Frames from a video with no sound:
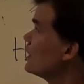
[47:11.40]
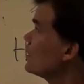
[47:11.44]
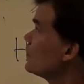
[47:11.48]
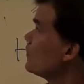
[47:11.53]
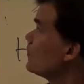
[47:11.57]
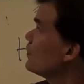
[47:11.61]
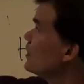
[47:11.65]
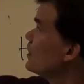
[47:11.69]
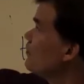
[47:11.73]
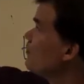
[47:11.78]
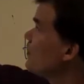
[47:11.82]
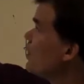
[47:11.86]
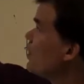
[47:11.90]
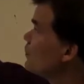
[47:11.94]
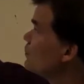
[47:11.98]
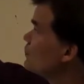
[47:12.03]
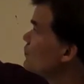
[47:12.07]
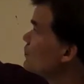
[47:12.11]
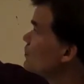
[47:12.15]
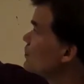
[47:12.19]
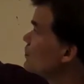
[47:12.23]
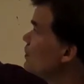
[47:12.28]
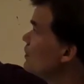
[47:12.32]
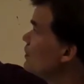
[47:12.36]
including
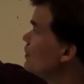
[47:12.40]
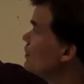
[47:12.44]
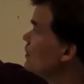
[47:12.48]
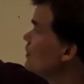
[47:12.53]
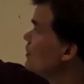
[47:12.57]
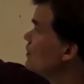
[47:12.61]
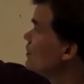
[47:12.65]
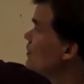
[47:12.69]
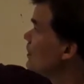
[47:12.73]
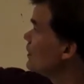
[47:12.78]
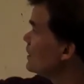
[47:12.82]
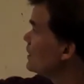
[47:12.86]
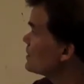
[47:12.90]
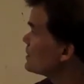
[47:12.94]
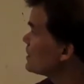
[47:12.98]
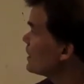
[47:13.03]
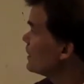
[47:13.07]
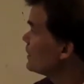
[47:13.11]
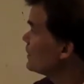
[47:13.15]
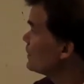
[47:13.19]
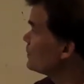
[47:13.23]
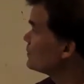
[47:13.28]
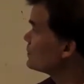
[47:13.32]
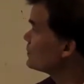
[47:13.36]
both the
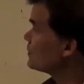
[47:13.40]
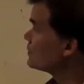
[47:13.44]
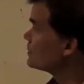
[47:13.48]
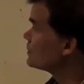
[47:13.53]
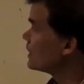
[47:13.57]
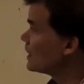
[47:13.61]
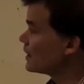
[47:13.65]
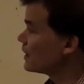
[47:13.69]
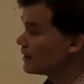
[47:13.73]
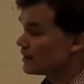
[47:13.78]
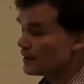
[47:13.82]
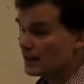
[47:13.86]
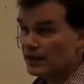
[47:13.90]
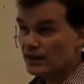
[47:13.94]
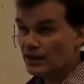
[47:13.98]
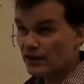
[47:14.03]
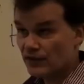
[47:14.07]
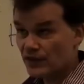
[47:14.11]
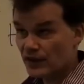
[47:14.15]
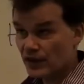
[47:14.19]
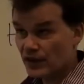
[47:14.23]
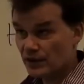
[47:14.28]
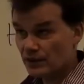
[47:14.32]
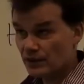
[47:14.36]
desired users and
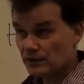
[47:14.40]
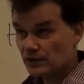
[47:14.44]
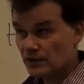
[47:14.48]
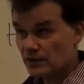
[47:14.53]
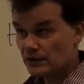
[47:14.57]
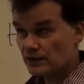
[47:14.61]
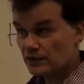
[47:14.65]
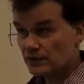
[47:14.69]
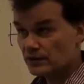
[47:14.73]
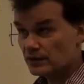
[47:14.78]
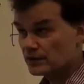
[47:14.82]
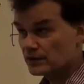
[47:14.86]
interfered users.